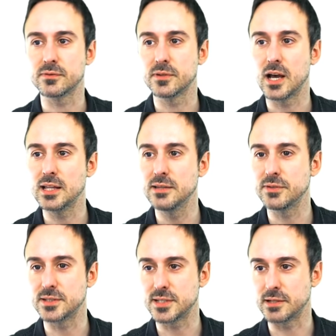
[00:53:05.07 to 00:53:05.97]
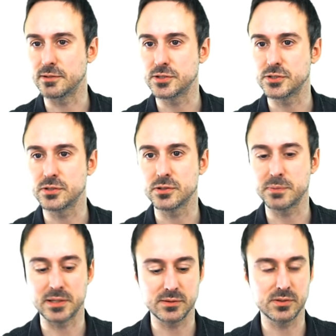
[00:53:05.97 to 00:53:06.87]
I live in a city which is too
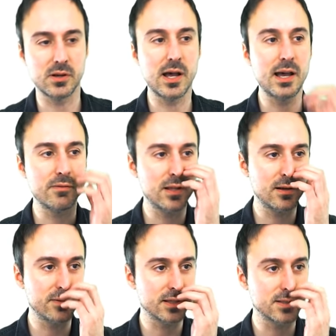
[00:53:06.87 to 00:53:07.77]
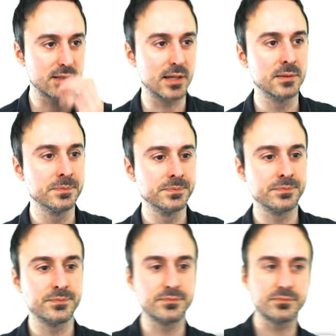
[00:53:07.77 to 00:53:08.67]
expensive. So I have a lot of things to say.
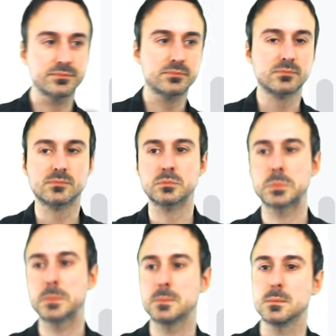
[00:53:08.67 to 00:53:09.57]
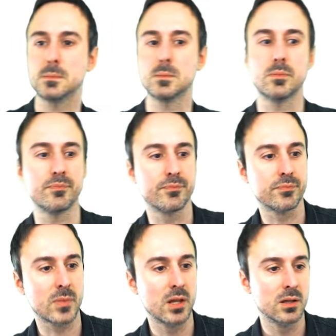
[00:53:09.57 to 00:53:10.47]
Hmm.
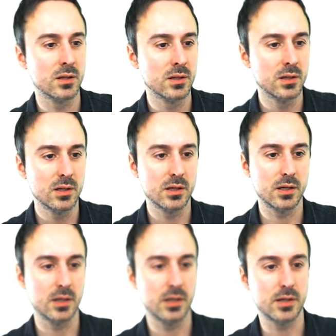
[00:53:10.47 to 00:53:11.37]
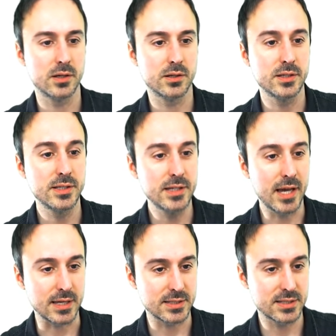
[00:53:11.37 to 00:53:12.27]
Uh,
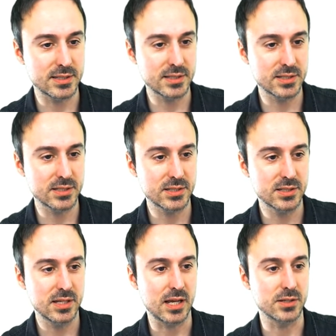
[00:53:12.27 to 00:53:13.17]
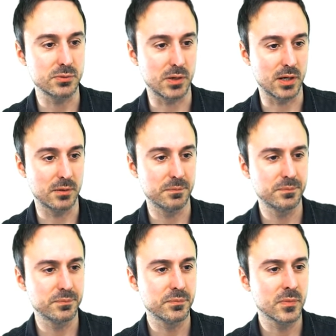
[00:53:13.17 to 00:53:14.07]
yes as well.
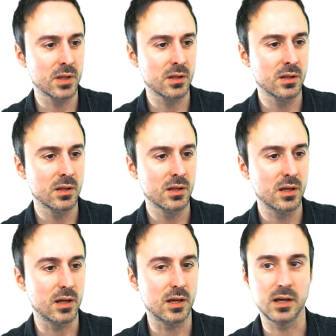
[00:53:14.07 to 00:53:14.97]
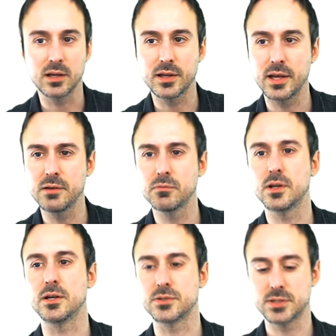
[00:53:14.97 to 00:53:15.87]
Uh, okay, what
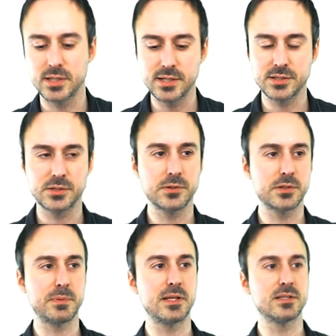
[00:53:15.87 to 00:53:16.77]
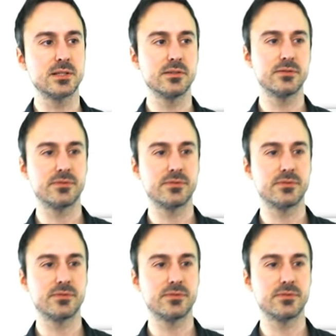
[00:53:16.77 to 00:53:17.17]
else? City is too expensive.